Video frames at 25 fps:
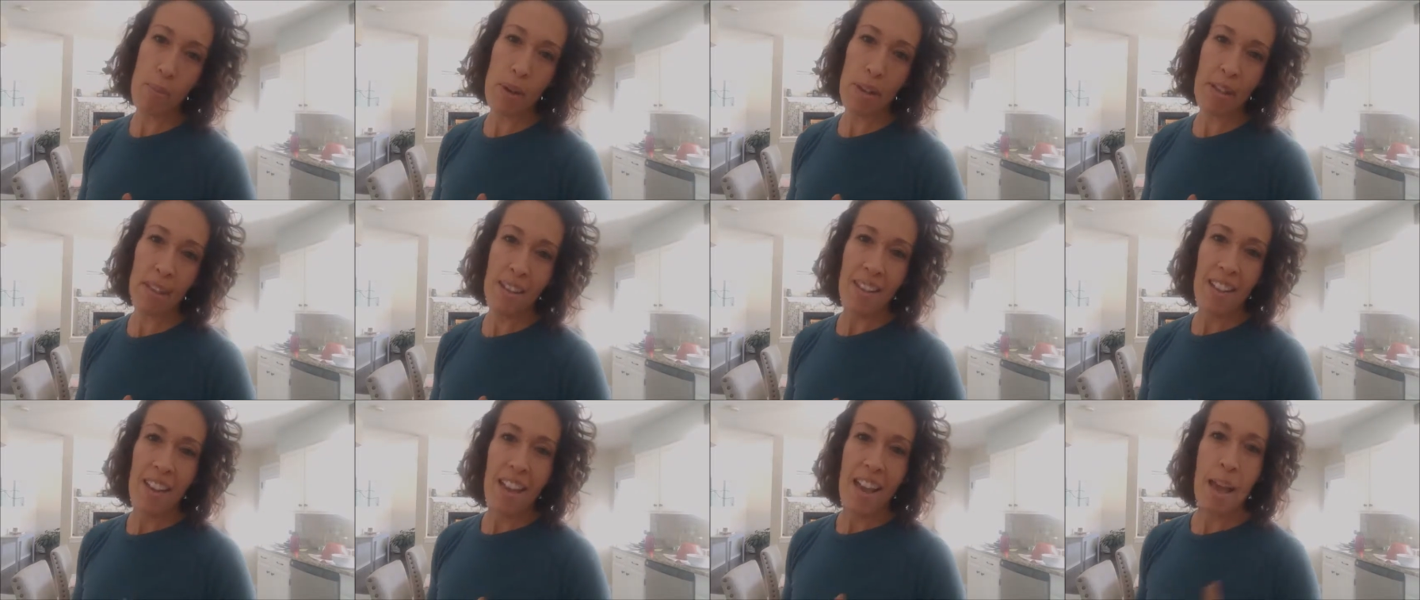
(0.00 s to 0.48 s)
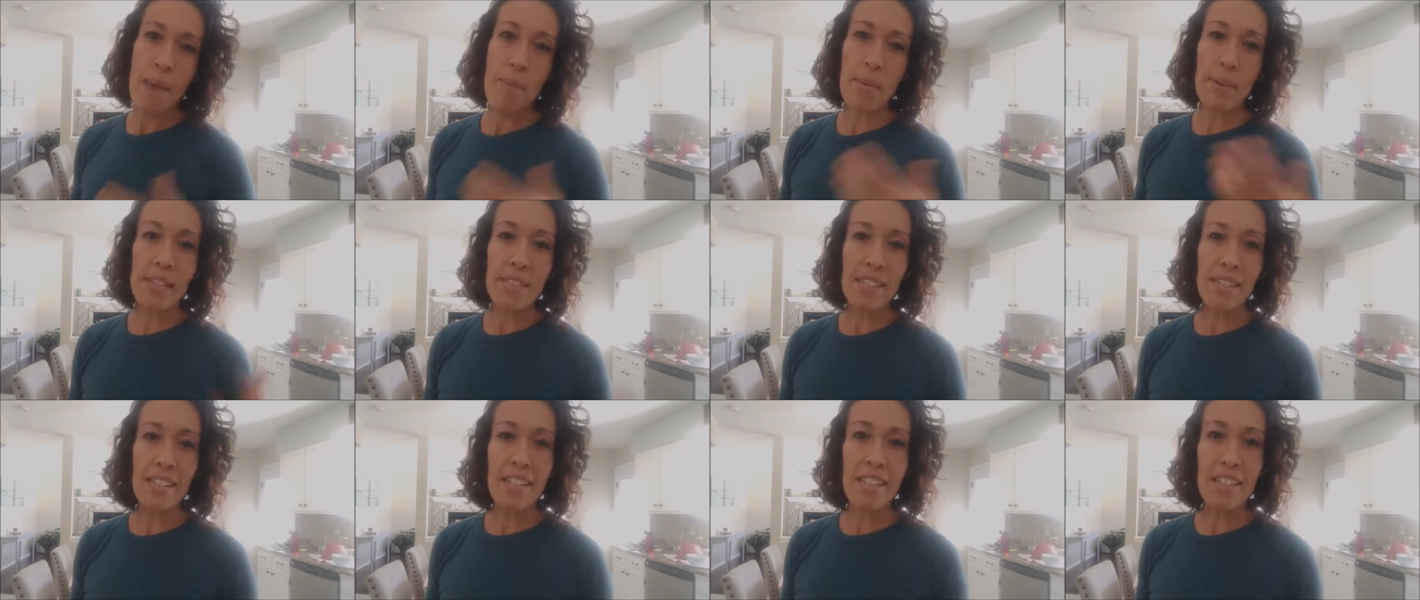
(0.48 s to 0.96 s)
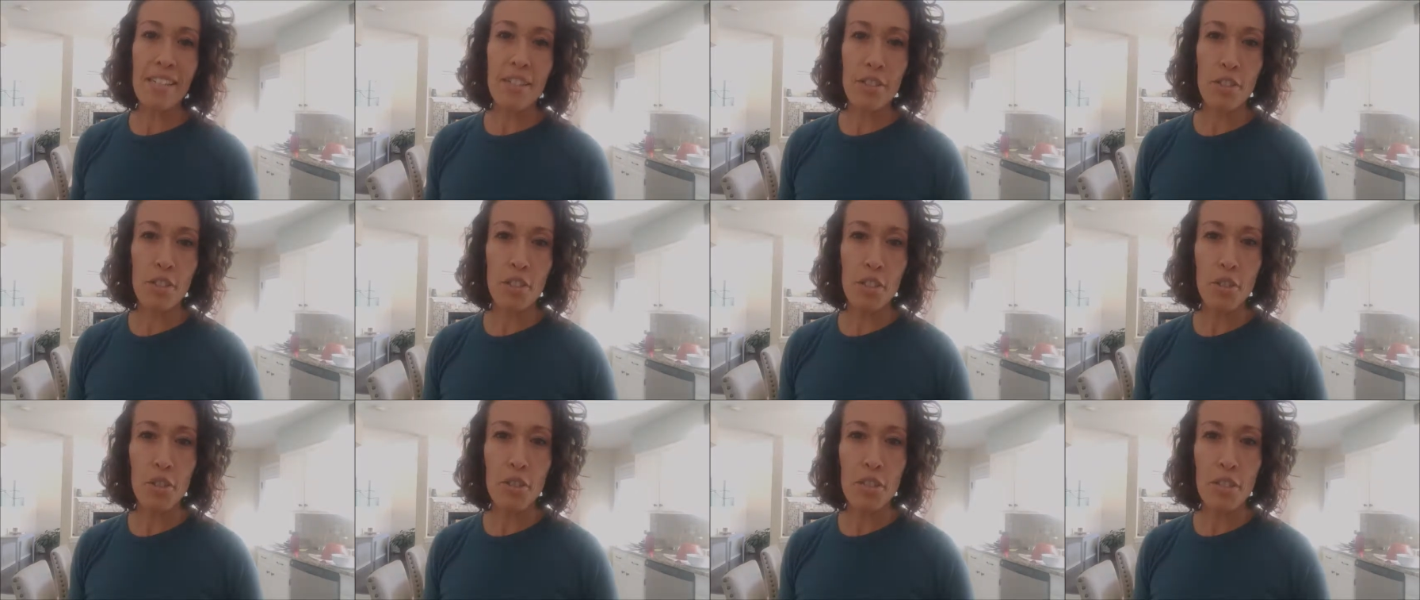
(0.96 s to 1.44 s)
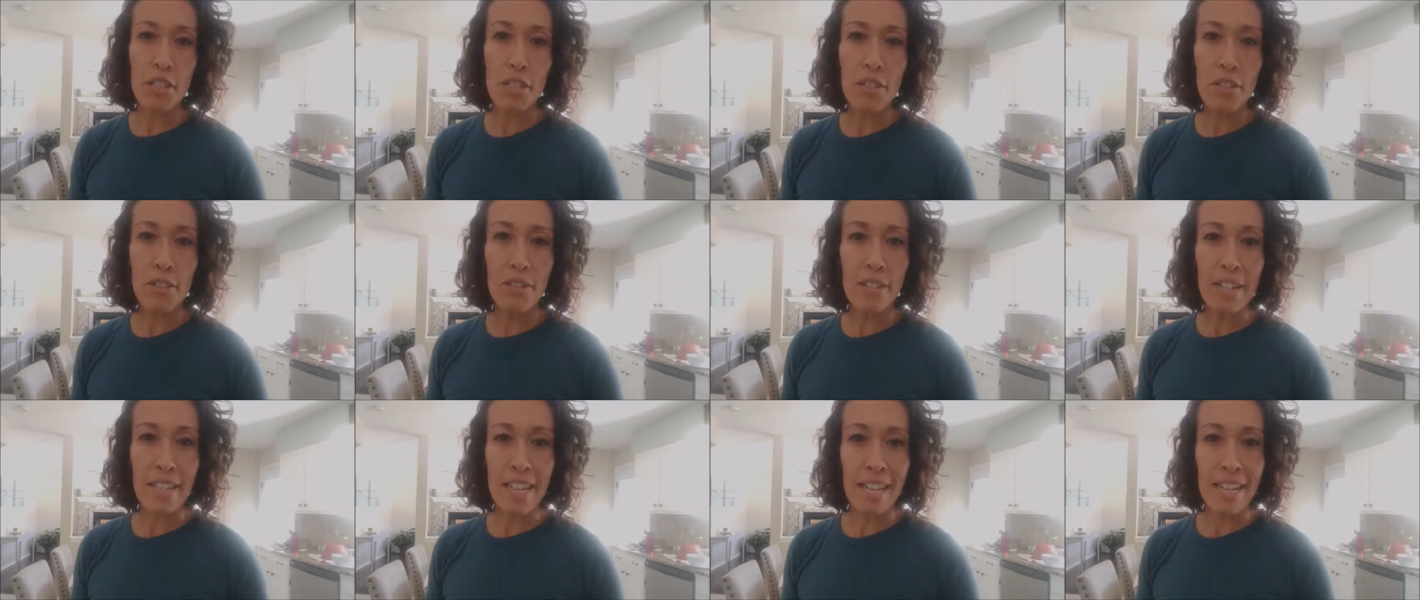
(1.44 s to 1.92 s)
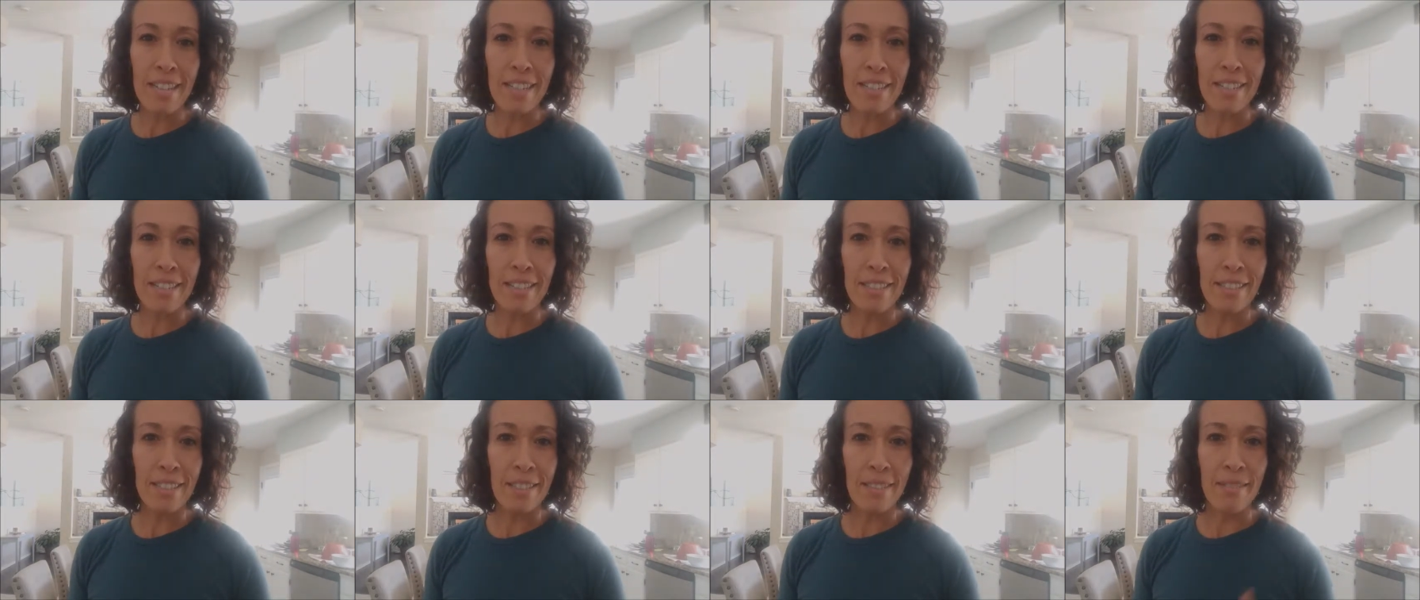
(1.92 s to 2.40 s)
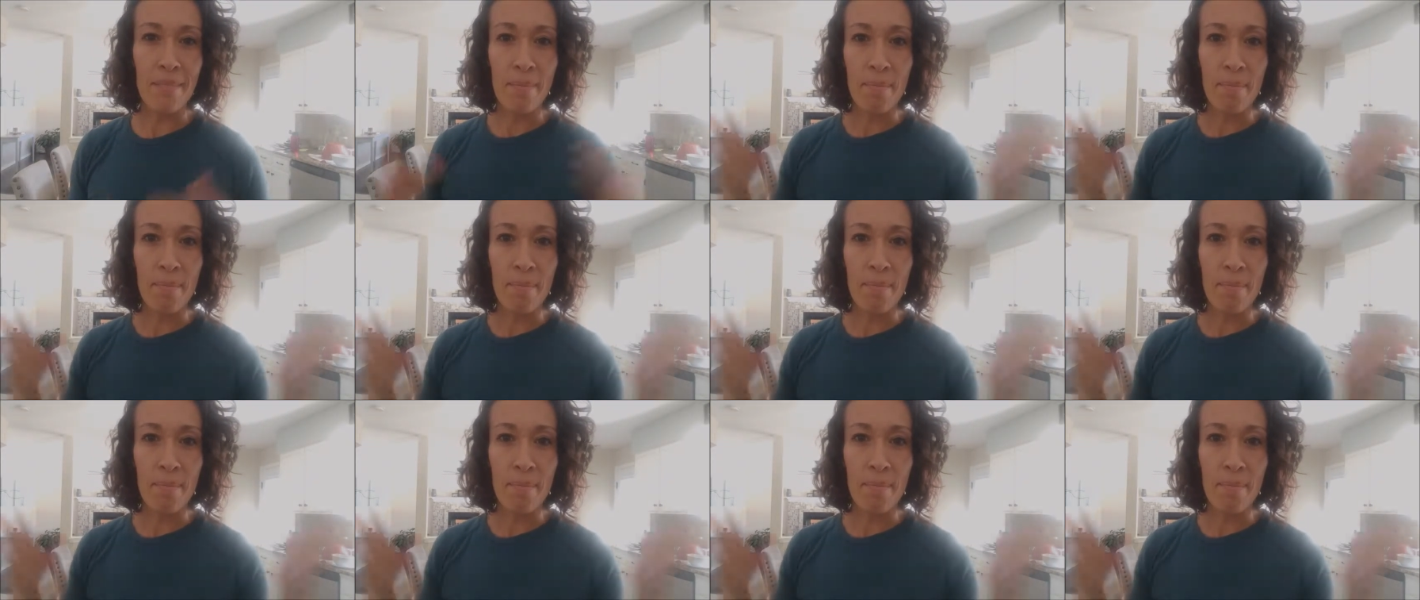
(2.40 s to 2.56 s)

but I'm excited to show it to you and